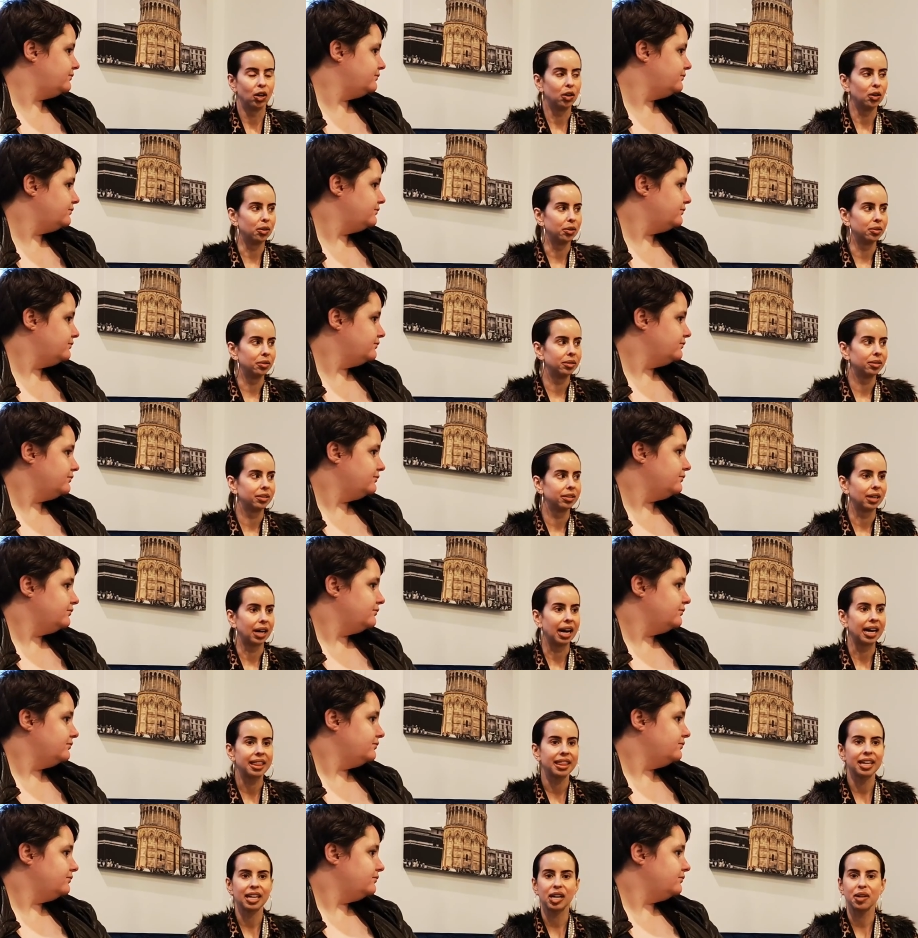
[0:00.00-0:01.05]
Speaker 1: Oh.
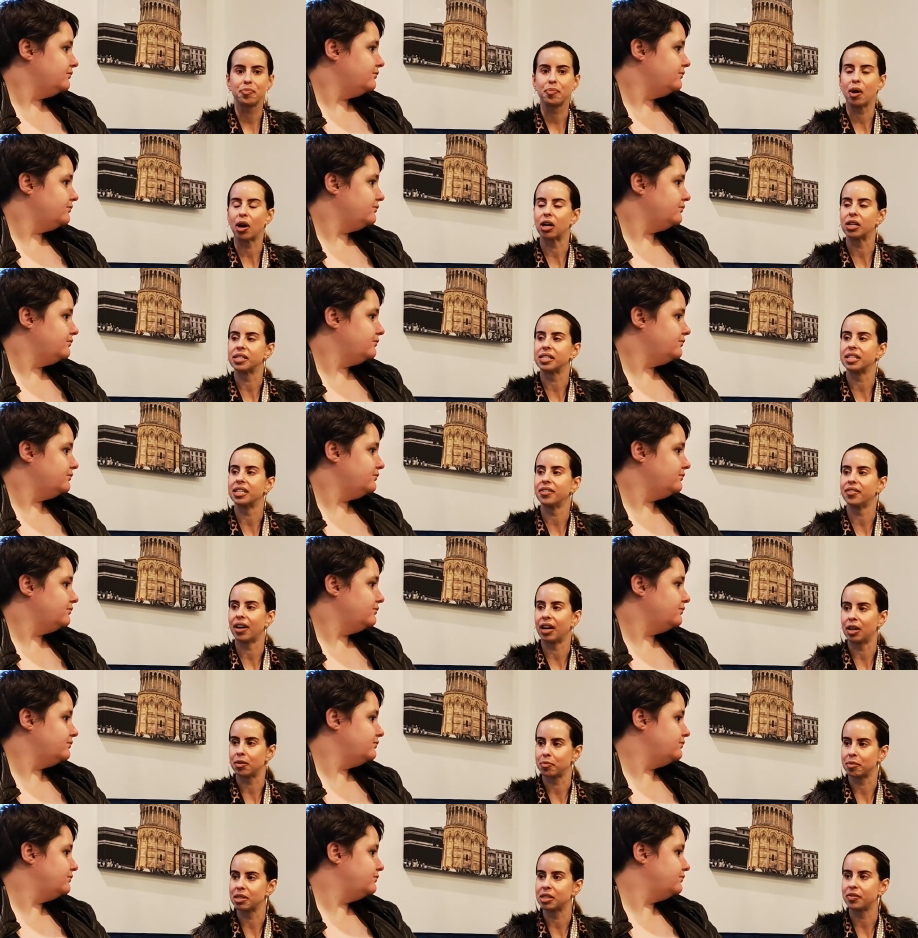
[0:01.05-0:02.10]
I think a positive
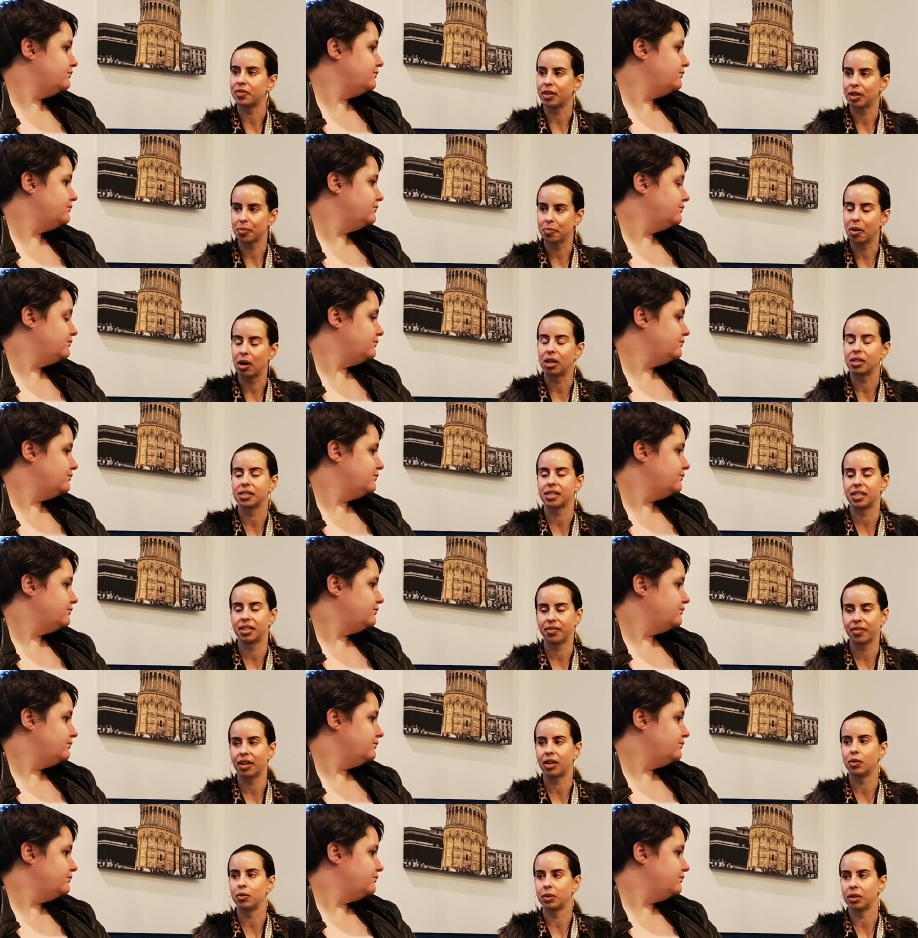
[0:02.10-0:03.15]
atmosphere, positive
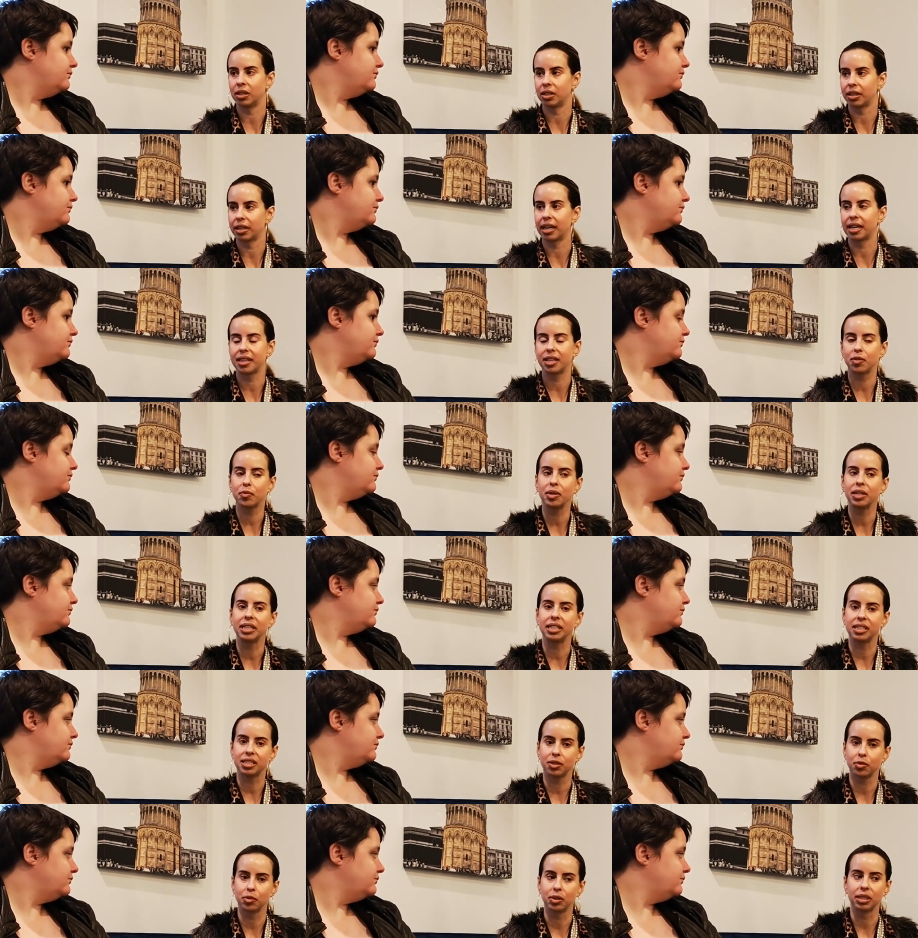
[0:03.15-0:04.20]
outlook. I think we
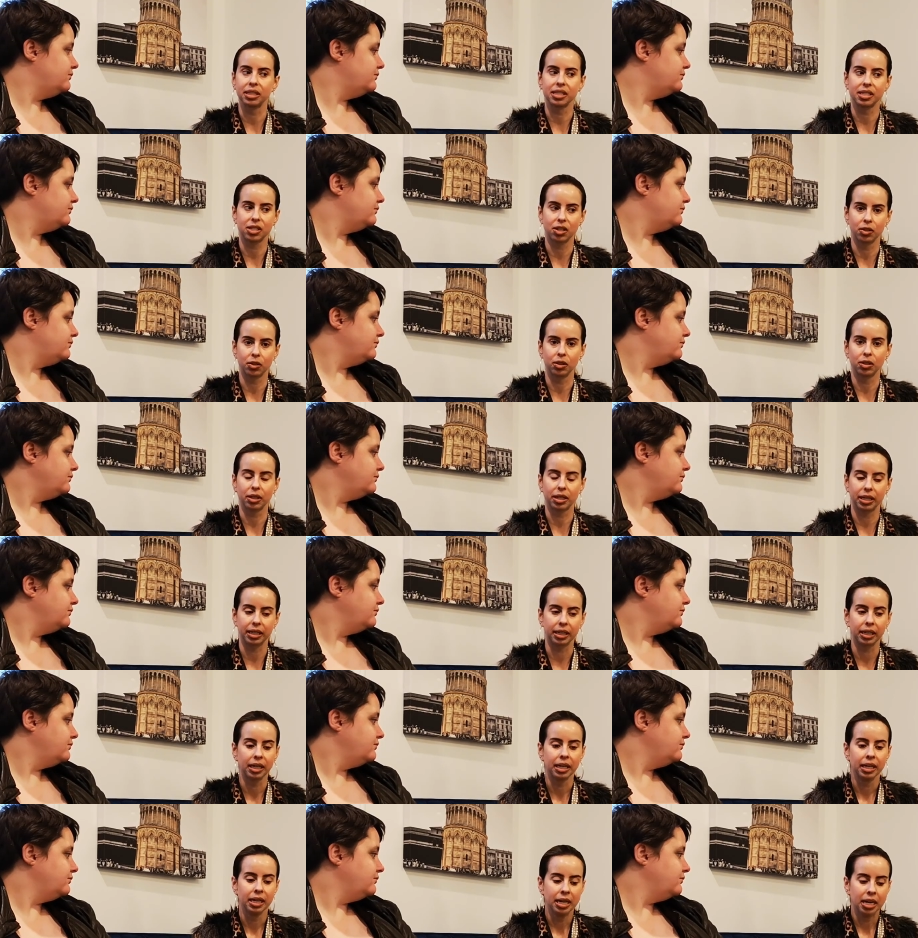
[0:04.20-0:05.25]
need to really start looking
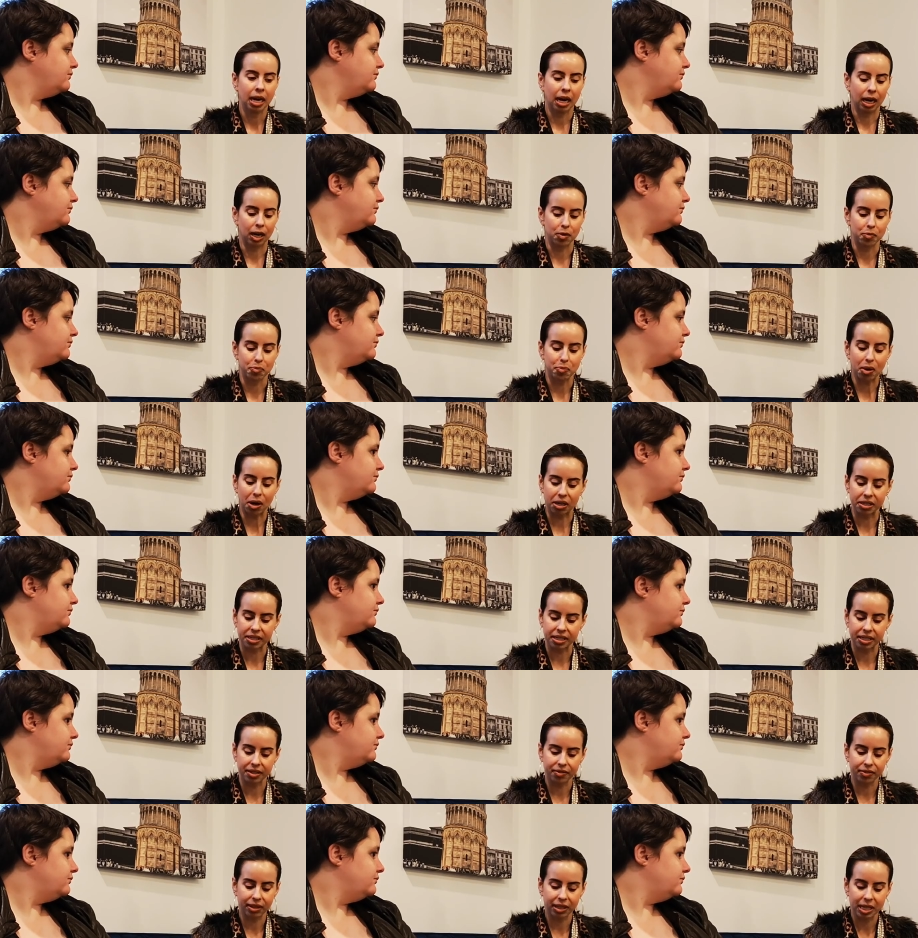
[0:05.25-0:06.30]
um,
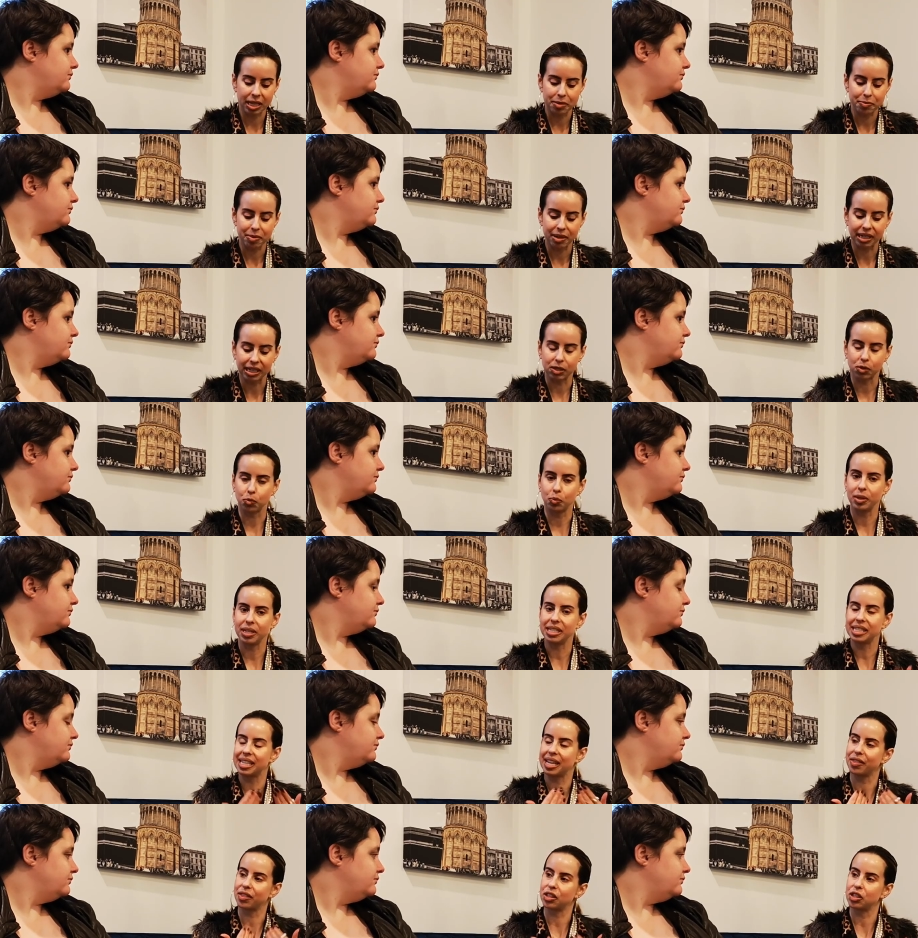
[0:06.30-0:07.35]
positively, because we
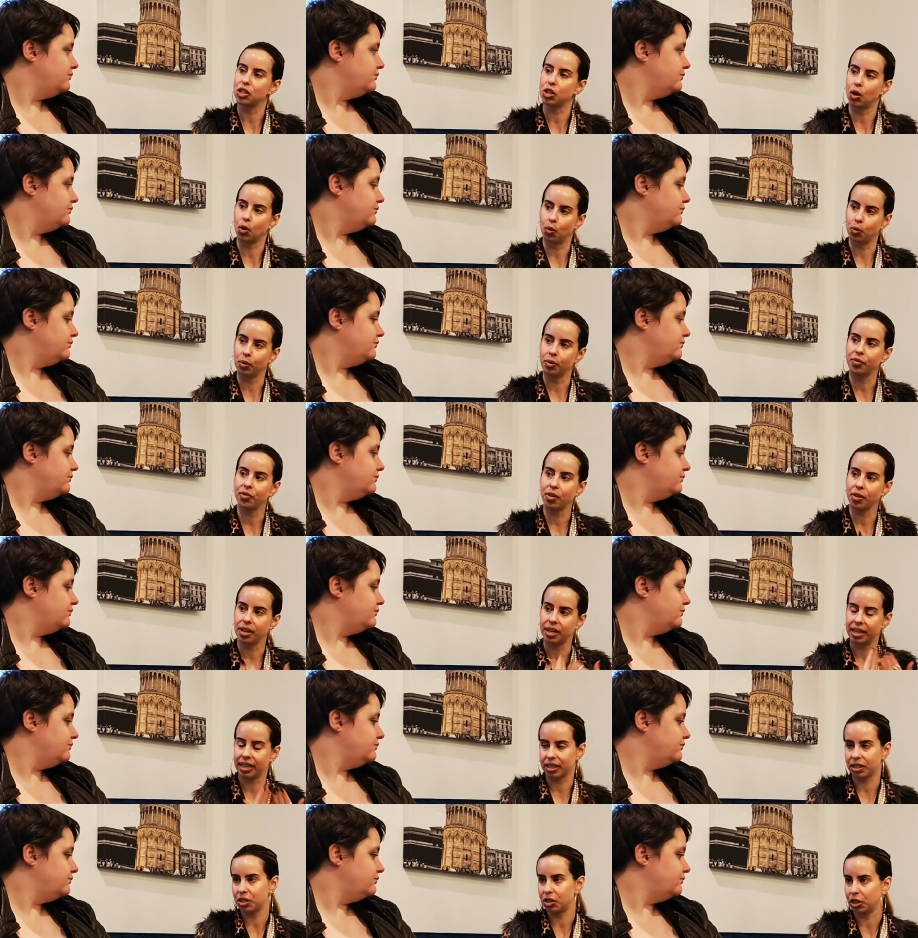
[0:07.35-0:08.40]
set the tone for the
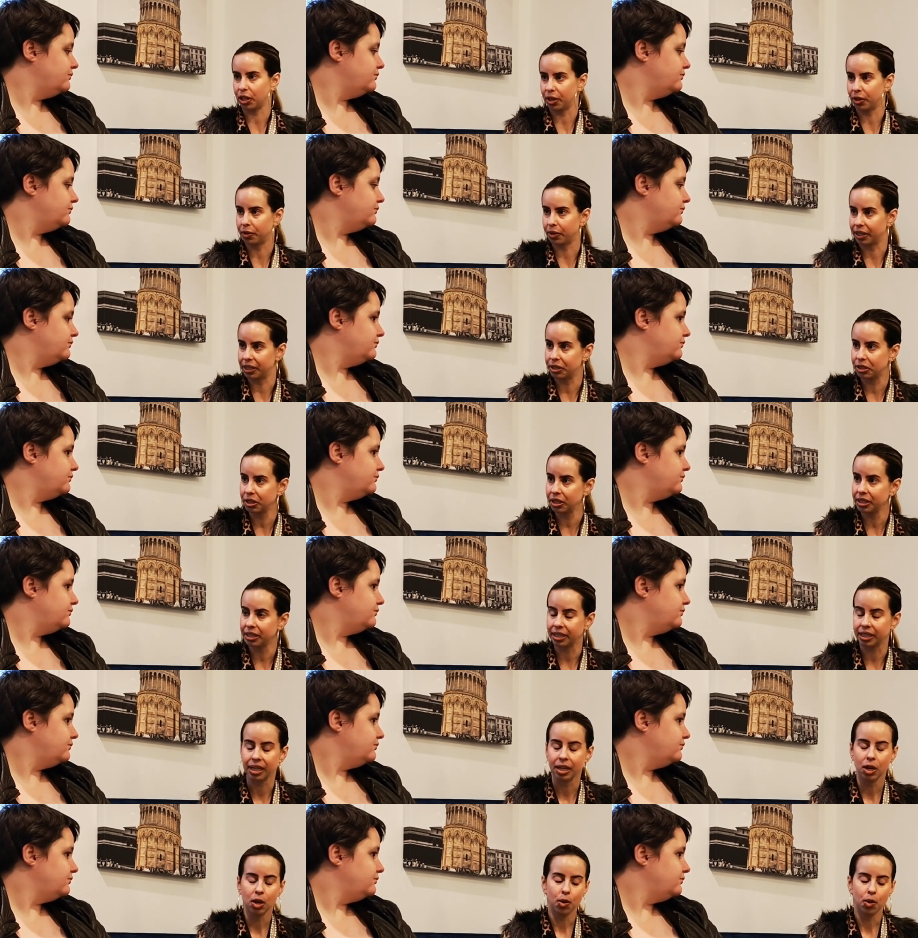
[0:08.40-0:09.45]
next generation.
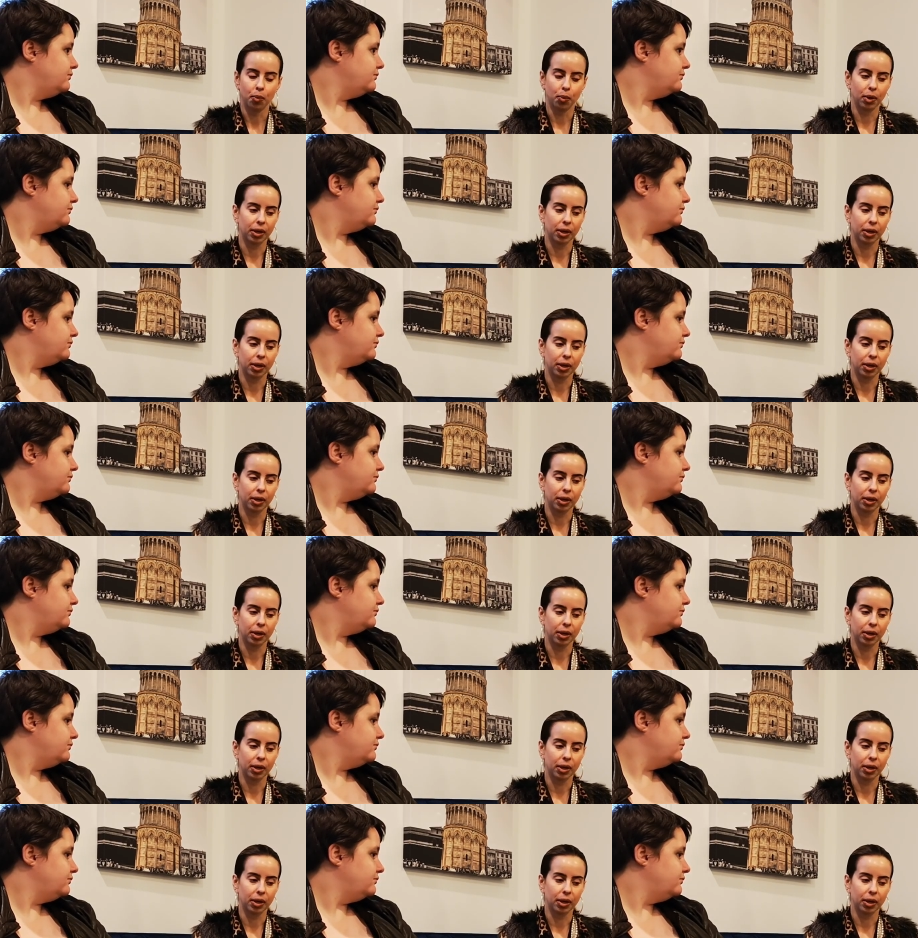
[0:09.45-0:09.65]
And